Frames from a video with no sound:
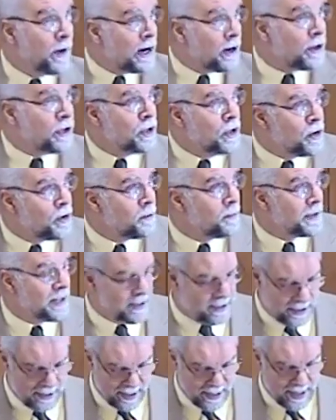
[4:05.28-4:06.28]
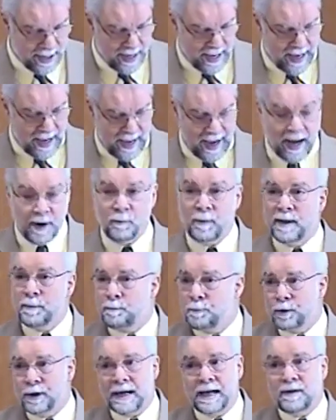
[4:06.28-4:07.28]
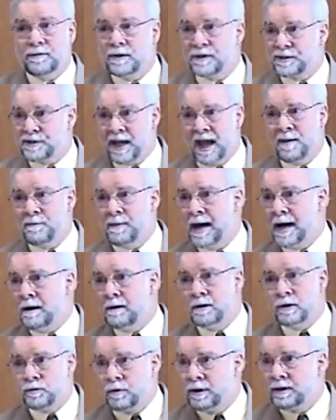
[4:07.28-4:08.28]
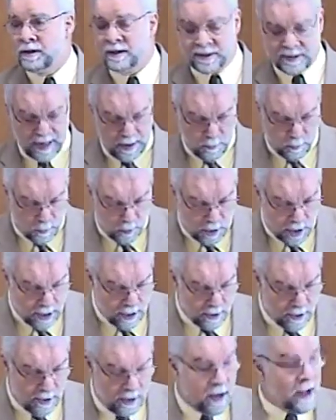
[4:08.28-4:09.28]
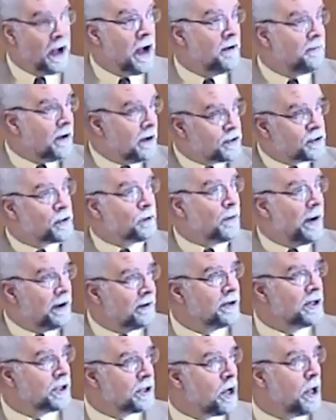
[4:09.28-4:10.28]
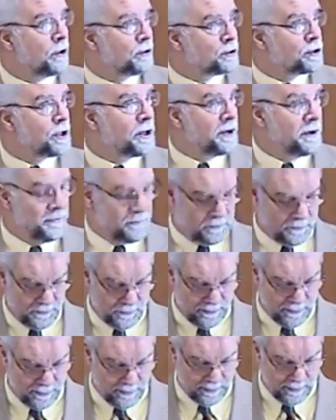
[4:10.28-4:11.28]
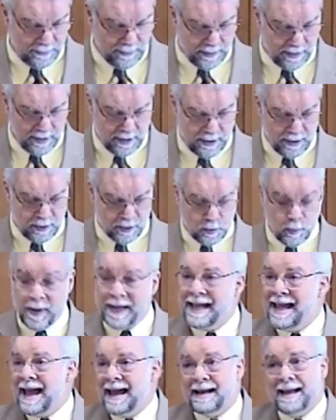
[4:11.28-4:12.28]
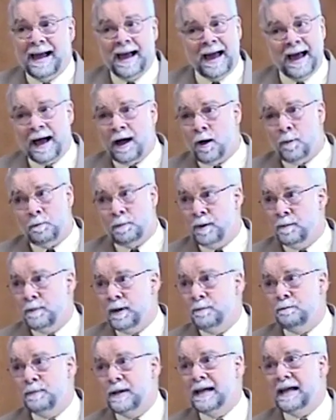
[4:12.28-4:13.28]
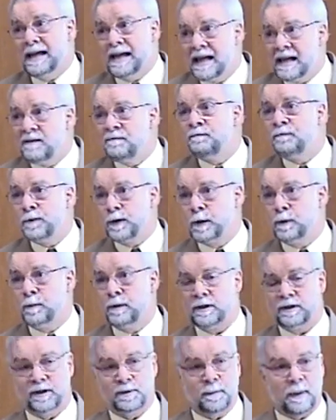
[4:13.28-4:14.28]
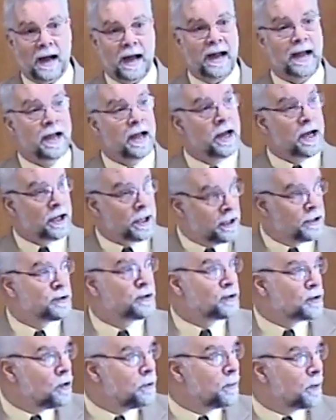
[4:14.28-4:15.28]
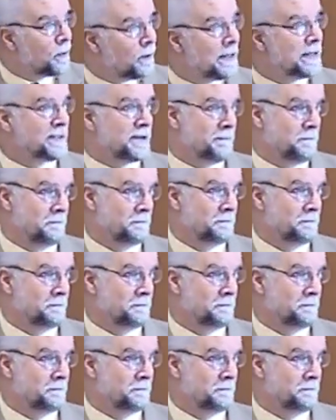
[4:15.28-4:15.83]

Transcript: are human, and we breathe the same air and drink the same water of our surrounding culture. So we can't help but be influenced by consumerism.